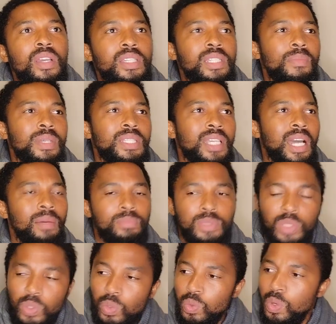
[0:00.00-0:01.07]
she must come
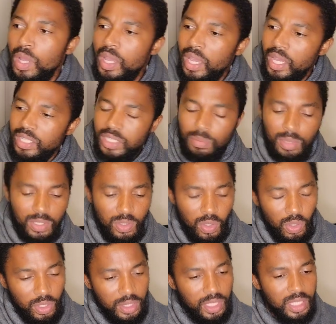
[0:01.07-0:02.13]
through and she must
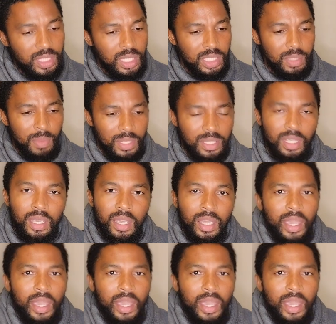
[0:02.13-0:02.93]
cook this and she must.